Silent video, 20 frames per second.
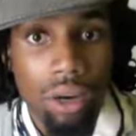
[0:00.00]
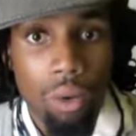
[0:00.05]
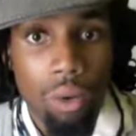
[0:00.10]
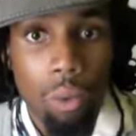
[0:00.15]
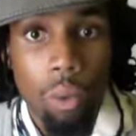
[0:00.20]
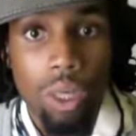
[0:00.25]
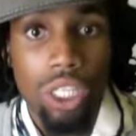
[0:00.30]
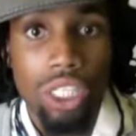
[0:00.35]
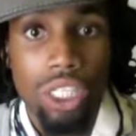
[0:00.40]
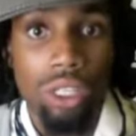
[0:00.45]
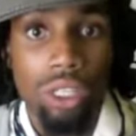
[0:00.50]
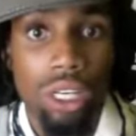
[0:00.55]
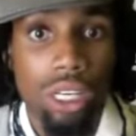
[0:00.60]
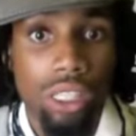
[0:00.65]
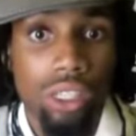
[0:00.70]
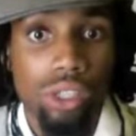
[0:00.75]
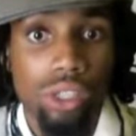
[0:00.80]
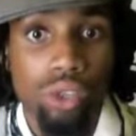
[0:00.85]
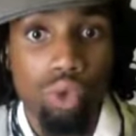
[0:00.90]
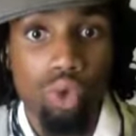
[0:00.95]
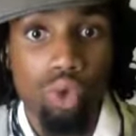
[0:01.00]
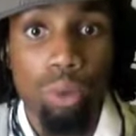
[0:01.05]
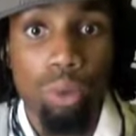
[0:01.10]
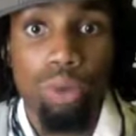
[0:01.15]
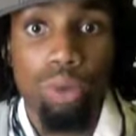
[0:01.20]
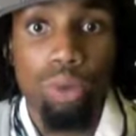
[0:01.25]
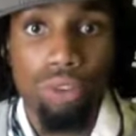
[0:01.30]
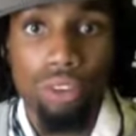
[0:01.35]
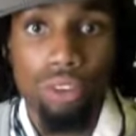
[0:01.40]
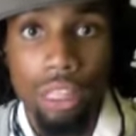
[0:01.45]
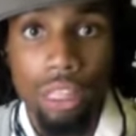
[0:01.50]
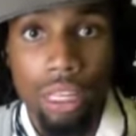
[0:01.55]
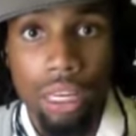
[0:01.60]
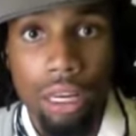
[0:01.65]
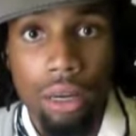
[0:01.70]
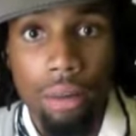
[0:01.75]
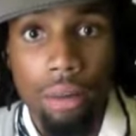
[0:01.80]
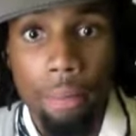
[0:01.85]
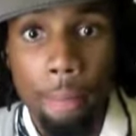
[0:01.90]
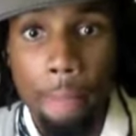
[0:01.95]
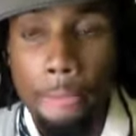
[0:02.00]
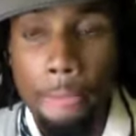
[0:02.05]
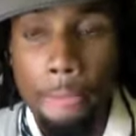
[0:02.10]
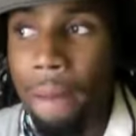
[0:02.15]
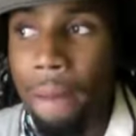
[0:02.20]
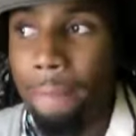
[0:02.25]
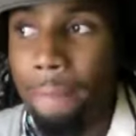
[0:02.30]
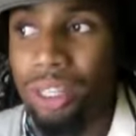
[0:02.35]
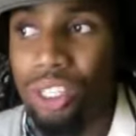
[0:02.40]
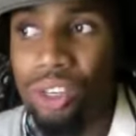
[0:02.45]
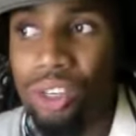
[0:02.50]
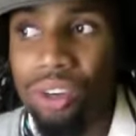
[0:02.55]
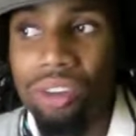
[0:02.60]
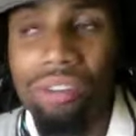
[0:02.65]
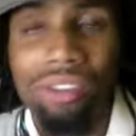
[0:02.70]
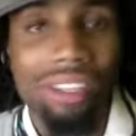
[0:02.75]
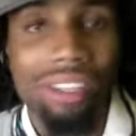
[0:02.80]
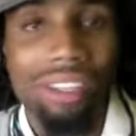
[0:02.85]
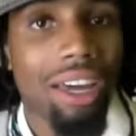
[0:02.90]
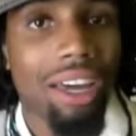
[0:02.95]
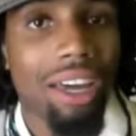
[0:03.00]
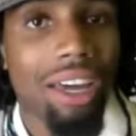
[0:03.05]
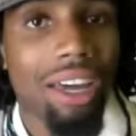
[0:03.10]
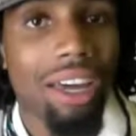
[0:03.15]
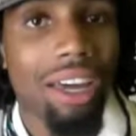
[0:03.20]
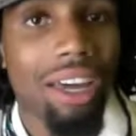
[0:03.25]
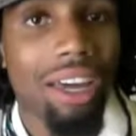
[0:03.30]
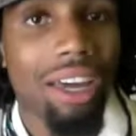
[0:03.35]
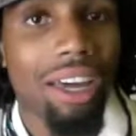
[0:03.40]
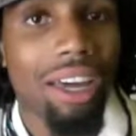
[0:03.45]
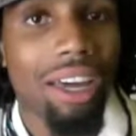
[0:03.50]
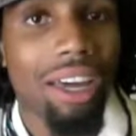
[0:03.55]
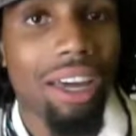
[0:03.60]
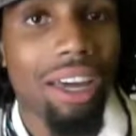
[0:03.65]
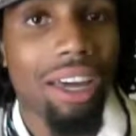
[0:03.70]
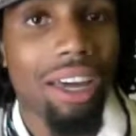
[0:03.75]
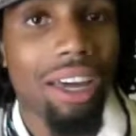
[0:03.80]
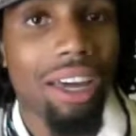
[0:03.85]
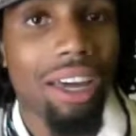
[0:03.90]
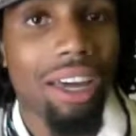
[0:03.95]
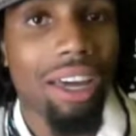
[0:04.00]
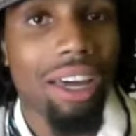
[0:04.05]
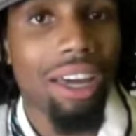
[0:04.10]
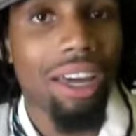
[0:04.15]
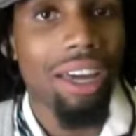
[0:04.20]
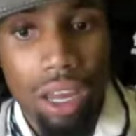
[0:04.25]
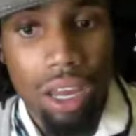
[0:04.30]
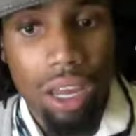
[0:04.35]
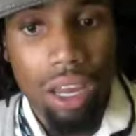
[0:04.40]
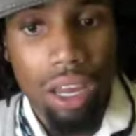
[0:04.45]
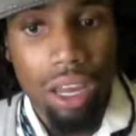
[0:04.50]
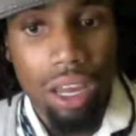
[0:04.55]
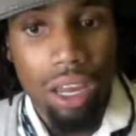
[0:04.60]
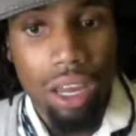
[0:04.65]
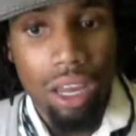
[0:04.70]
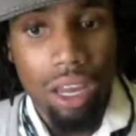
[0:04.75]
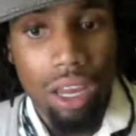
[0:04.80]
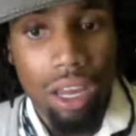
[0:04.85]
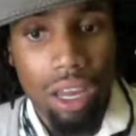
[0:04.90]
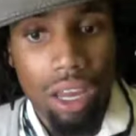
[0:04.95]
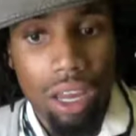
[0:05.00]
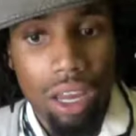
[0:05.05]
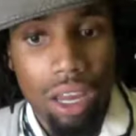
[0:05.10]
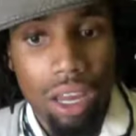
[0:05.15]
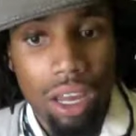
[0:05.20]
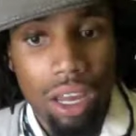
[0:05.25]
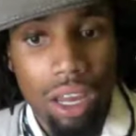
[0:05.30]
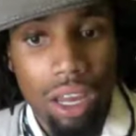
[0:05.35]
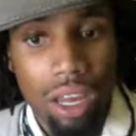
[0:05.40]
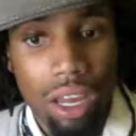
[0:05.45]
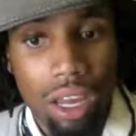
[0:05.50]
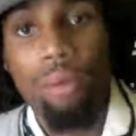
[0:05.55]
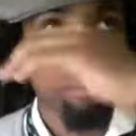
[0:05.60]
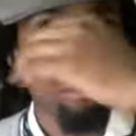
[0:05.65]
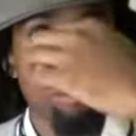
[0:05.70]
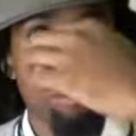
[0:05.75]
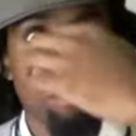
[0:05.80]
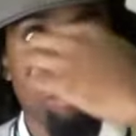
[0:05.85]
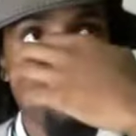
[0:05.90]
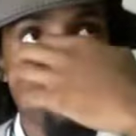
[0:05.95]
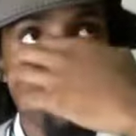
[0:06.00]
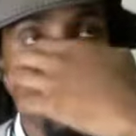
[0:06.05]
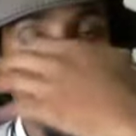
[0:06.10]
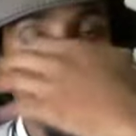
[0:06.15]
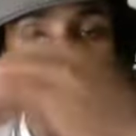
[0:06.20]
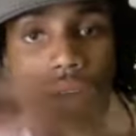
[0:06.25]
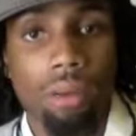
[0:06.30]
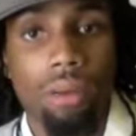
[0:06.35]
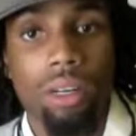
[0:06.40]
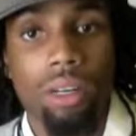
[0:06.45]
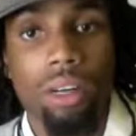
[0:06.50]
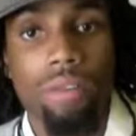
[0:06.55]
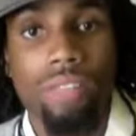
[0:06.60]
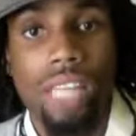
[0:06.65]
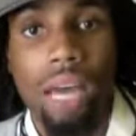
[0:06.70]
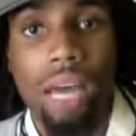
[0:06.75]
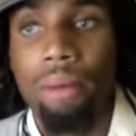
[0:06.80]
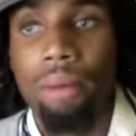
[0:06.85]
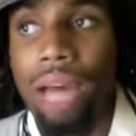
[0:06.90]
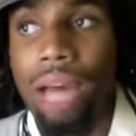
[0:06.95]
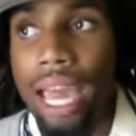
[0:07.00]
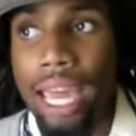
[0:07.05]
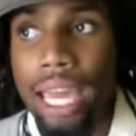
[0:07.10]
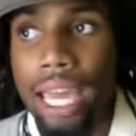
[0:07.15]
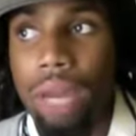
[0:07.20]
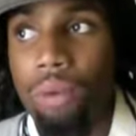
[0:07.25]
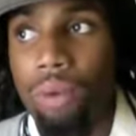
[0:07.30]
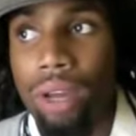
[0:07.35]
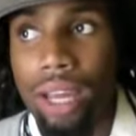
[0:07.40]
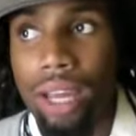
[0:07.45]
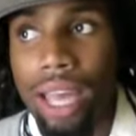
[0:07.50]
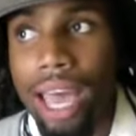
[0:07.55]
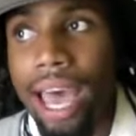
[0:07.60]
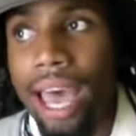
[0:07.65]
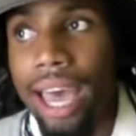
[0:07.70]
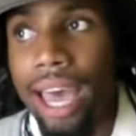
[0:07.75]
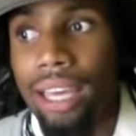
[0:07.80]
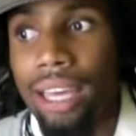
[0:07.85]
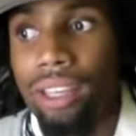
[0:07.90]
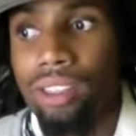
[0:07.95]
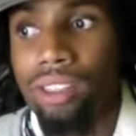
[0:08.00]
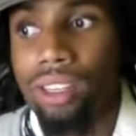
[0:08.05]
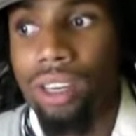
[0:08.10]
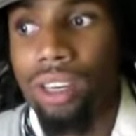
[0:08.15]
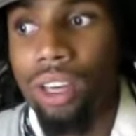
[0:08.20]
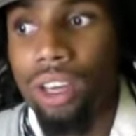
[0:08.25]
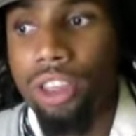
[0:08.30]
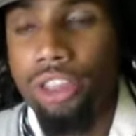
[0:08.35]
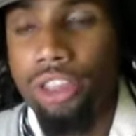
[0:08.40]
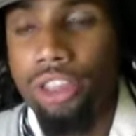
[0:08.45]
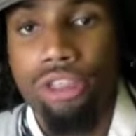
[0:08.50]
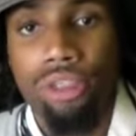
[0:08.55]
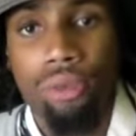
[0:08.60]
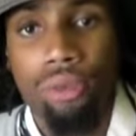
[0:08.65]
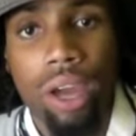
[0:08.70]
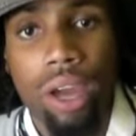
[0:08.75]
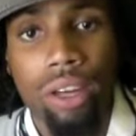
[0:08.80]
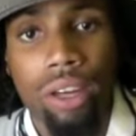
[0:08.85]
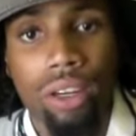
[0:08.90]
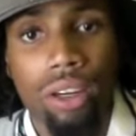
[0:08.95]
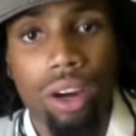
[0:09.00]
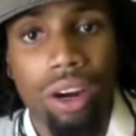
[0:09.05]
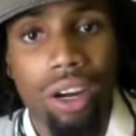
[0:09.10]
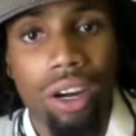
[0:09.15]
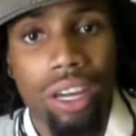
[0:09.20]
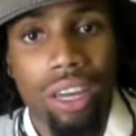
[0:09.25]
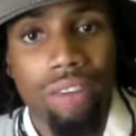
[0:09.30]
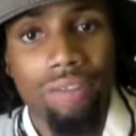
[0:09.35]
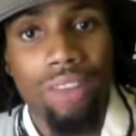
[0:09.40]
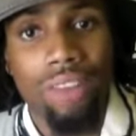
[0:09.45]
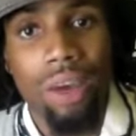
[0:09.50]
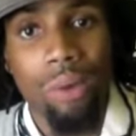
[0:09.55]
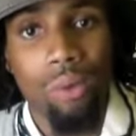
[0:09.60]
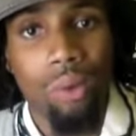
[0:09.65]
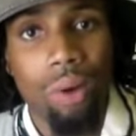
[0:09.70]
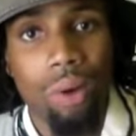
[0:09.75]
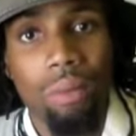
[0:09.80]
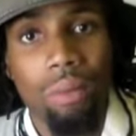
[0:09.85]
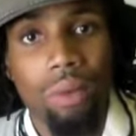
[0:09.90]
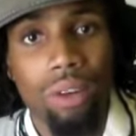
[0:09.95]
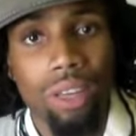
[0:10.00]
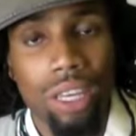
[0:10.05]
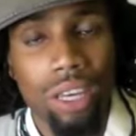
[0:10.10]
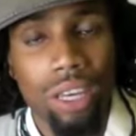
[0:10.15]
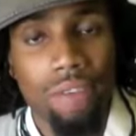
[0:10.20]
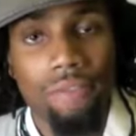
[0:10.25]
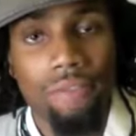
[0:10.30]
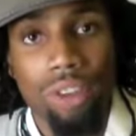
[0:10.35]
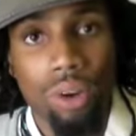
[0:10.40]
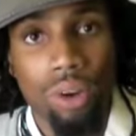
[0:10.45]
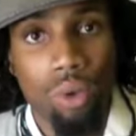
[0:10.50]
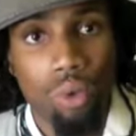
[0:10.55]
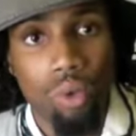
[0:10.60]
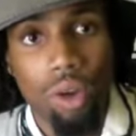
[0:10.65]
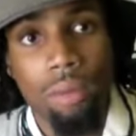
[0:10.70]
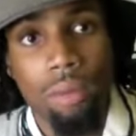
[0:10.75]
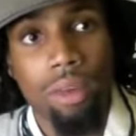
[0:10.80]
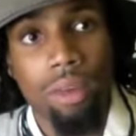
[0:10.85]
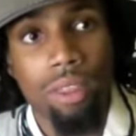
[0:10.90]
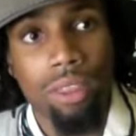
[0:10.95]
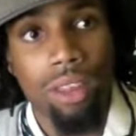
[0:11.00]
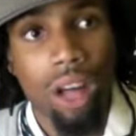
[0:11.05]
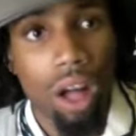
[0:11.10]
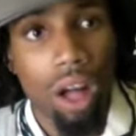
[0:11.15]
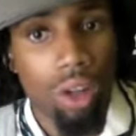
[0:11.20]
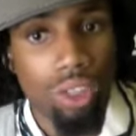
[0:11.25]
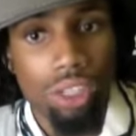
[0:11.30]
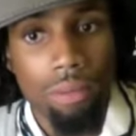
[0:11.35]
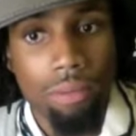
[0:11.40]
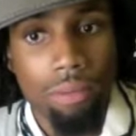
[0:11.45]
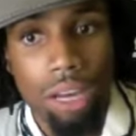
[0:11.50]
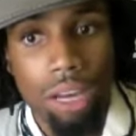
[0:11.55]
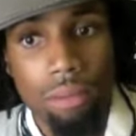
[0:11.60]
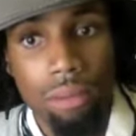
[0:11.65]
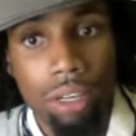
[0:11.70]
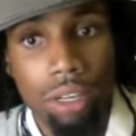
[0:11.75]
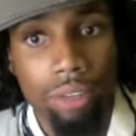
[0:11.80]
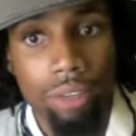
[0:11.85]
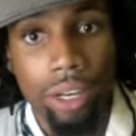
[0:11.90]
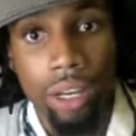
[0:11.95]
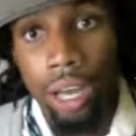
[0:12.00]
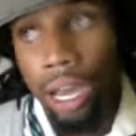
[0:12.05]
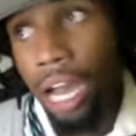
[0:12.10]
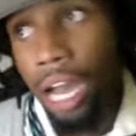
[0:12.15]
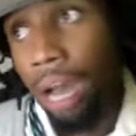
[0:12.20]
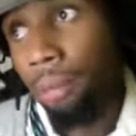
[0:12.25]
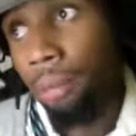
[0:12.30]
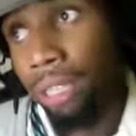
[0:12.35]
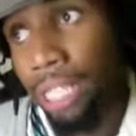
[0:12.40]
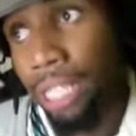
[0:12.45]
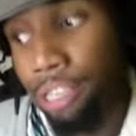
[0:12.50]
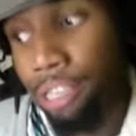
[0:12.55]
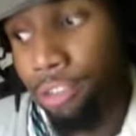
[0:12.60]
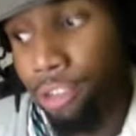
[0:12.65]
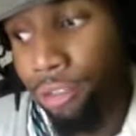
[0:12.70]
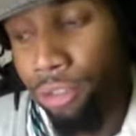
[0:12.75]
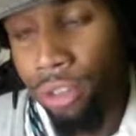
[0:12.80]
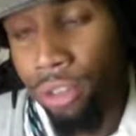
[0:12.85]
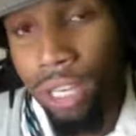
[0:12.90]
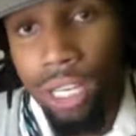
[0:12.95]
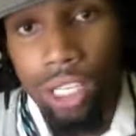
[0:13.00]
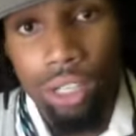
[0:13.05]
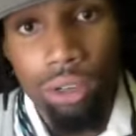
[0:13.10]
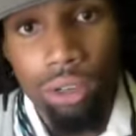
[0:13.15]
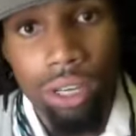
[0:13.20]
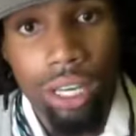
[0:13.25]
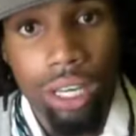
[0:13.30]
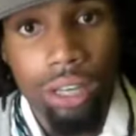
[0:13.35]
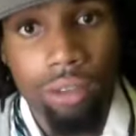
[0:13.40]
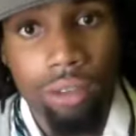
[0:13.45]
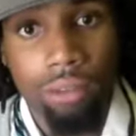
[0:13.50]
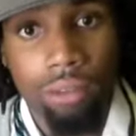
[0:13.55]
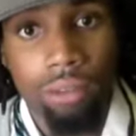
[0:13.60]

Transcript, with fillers: which is suitable for them, but you don't tell no woman. Like, I hate when, I'm sorry I'm getting up top, but I hate when guys threaten or give that women, give their women the ultimatum of, I'm gonna leave you if you cut your hair.